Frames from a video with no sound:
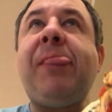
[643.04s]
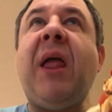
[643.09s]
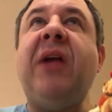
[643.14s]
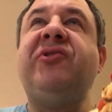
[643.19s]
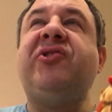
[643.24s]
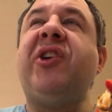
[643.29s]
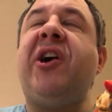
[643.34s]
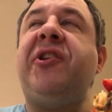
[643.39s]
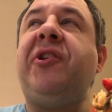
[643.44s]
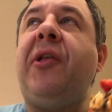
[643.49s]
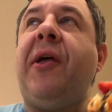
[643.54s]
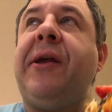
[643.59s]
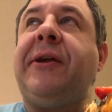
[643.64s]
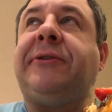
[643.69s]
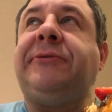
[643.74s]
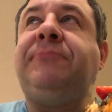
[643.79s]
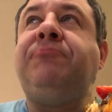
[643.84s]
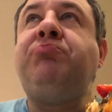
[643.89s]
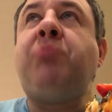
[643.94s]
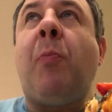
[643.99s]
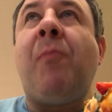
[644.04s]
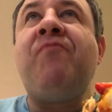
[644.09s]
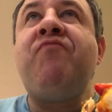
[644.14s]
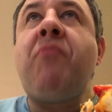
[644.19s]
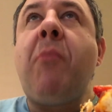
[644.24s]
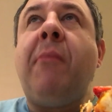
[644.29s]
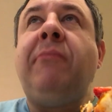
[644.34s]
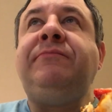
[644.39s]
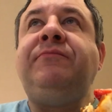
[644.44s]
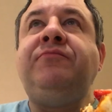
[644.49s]
It's kind of like,
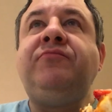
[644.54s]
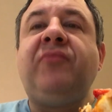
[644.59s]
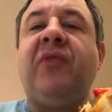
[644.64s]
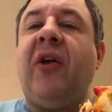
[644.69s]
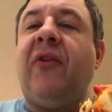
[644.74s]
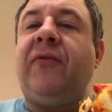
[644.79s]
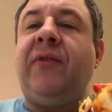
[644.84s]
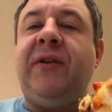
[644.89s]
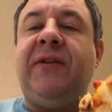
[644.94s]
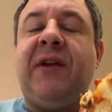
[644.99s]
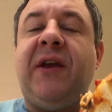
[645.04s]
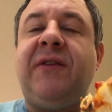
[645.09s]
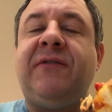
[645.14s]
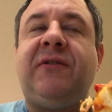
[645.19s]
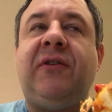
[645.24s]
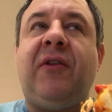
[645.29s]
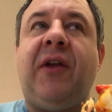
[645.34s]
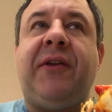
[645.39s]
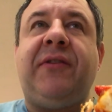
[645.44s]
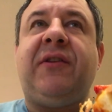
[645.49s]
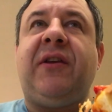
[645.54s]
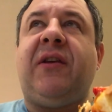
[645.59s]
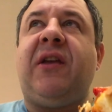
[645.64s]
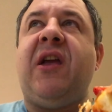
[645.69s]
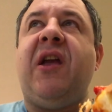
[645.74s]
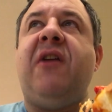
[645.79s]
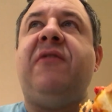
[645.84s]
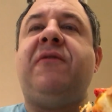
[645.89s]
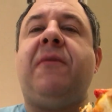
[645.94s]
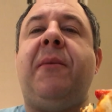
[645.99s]
definitely tasting like
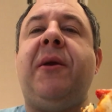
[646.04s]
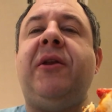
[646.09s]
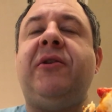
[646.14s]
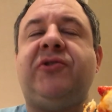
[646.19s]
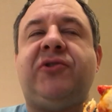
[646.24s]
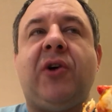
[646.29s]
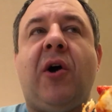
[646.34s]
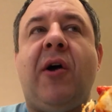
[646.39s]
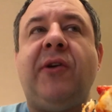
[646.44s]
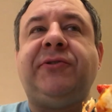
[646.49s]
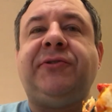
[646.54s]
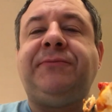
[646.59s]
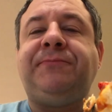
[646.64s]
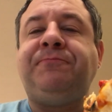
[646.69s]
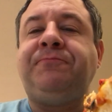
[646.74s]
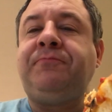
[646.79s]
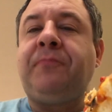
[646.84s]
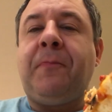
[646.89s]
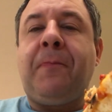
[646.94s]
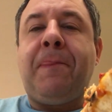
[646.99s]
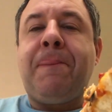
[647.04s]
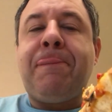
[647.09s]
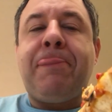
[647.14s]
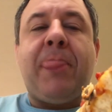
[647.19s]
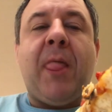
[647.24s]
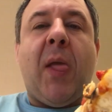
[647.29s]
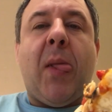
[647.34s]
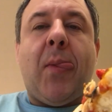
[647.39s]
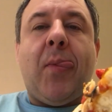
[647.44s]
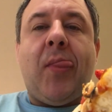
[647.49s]
canned tomato sauce.
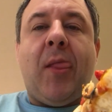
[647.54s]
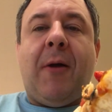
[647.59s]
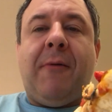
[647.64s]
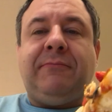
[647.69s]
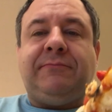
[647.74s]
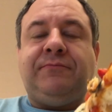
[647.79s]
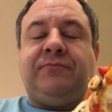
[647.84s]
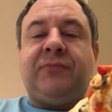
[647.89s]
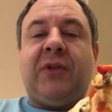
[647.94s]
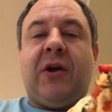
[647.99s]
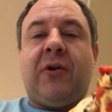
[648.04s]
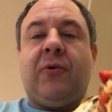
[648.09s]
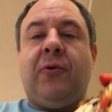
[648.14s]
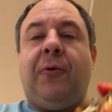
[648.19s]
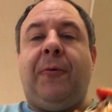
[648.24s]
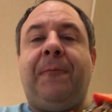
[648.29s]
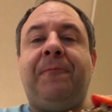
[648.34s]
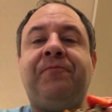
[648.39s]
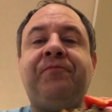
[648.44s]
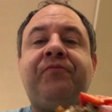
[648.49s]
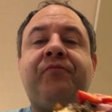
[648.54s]
Not cool.